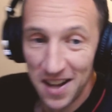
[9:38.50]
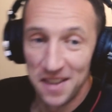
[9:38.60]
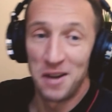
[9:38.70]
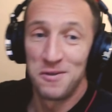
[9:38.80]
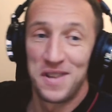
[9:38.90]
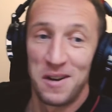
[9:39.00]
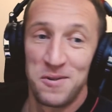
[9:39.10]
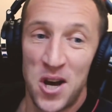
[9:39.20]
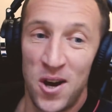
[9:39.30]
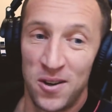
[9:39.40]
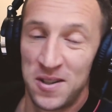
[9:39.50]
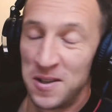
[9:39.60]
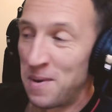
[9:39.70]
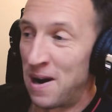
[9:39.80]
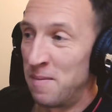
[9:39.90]
those ergs
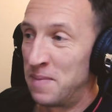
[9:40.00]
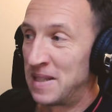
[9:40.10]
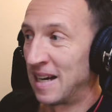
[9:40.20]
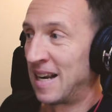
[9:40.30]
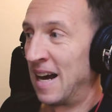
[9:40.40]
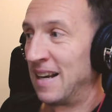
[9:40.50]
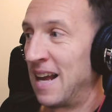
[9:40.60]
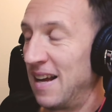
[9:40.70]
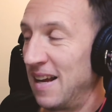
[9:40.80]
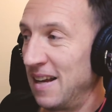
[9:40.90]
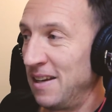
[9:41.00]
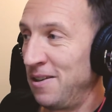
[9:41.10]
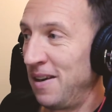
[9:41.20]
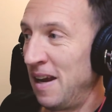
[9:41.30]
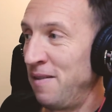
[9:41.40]
as well in particular.
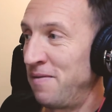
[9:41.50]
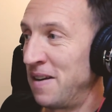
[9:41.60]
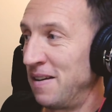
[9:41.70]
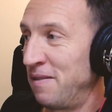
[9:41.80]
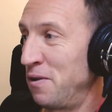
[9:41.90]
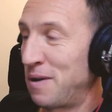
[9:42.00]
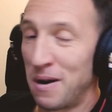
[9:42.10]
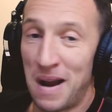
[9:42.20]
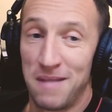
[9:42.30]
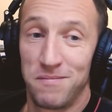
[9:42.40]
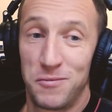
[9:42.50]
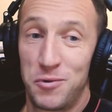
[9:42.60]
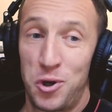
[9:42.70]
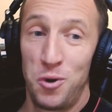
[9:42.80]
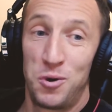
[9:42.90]
Even if you go
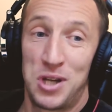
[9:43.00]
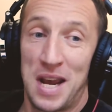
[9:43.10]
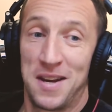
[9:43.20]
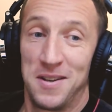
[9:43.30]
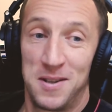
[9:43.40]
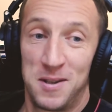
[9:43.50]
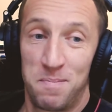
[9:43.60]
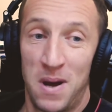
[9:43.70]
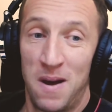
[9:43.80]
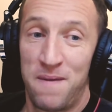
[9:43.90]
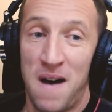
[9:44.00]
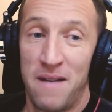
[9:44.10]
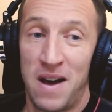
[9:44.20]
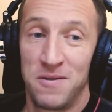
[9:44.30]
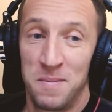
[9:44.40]
2 seconds per
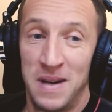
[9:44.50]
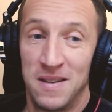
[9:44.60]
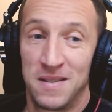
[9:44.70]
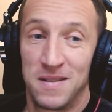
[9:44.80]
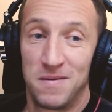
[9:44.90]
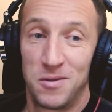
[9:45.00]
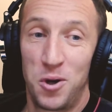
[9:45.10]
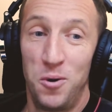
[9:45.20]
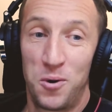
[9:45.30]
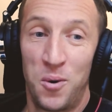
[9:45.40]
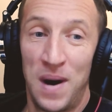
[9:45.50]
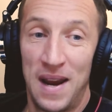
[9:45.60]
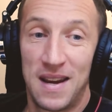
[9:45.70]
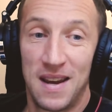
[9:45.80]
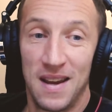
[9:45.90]
500 meters too
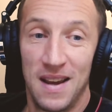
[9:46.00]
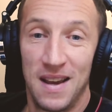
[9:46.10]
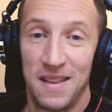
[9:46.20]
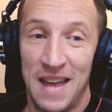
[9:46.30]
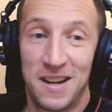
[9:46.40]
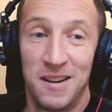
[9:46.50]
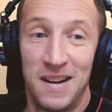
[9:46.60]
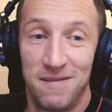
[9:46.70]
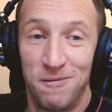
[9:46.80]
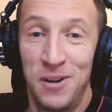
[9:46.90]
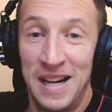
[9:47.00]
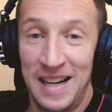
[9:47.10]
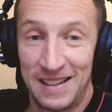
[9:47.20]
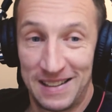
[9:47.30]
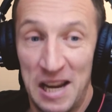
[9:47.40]
quick, that can
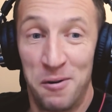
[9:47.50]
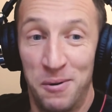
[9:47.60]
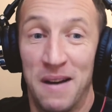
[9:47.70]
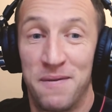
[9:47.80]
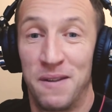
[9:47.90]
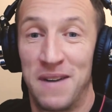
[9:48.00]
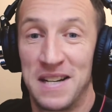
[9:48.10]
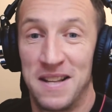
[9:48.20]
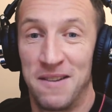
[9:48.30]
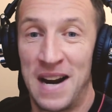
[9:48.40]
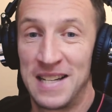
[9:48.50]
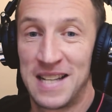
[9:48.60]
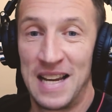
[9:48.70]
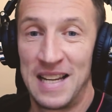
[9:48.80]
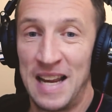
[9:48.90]
really kill you for the rest of the race.
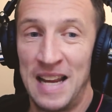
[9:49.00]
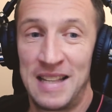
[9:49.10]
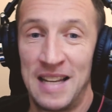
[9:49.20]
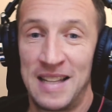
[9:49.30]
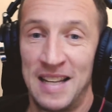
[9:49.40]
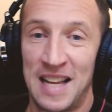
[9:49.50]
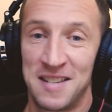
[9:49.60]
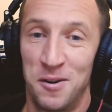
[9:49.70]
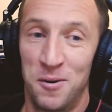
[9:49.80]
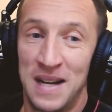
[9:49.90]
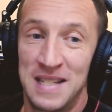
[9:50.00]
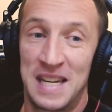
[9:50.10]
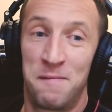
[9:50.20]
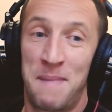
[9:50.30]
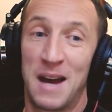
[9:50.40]
It doesn't always
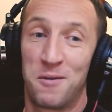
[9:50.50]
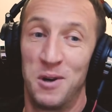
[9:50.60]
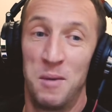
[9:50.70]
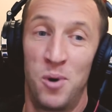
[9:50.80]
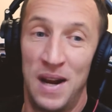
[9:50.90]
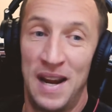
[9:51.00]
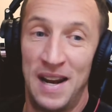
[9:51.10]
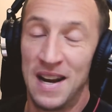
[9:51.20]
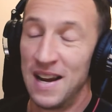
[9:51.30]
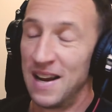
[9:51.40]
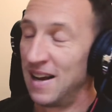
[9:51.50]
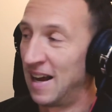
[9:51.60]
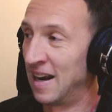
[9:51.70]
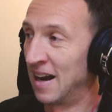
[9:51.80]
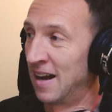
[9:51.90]
give back what you put in.
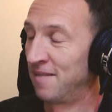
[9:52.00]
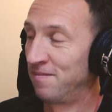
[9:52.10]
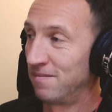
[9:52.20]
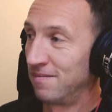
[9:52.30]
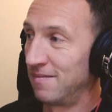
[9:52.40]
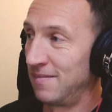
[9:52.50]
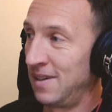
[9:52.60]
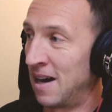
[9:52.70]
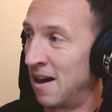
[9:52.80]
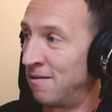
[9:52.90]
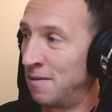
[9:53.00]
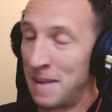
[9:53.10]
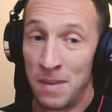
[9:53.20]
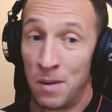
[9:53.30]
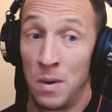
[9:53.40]
And I
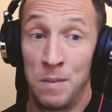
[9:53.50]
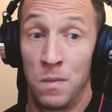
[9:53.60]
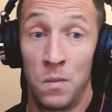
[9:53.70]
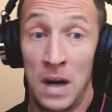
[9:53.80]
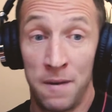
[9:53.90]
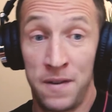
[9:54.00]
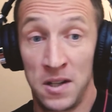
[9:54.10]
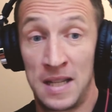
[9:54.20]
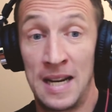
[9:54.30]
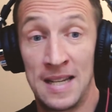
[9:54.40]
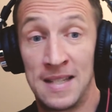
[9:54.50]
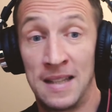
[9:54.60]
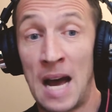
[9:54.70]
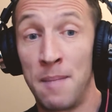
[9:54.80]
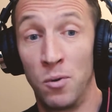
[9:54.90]
remember when I first did it as a
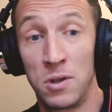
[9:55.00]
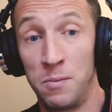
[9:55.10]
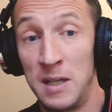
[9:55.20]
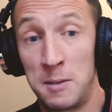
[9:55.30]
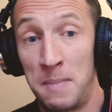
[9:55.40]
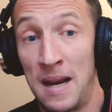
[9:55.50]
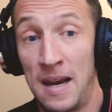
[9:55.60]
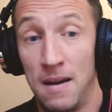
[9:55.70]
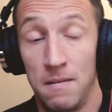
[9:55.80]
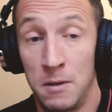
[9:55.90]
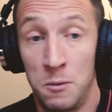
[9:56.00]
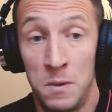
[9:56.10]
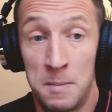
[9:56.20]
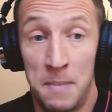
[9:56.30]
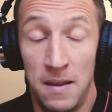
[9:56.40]
double, so we split
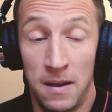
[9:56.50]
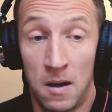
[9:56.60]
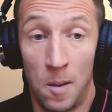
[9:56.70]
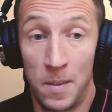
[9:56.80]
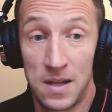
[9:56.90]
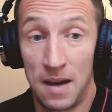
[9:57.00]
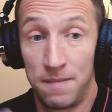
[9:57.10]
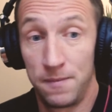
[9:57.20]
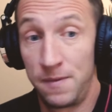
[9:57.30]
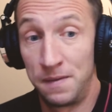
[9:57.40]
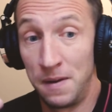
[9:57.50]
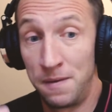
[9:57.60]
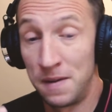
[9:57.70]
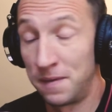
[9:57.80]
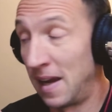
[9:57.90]
the kilometer
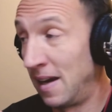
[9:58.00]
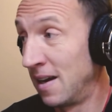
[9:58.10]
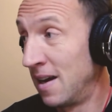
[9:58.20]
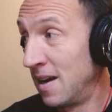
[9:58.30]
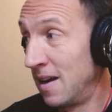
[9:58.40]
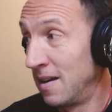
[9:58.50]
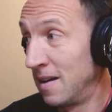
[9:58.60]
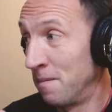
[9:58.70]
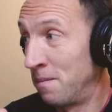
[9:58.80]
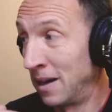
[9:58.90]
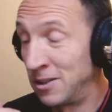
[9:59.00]
50-50. but I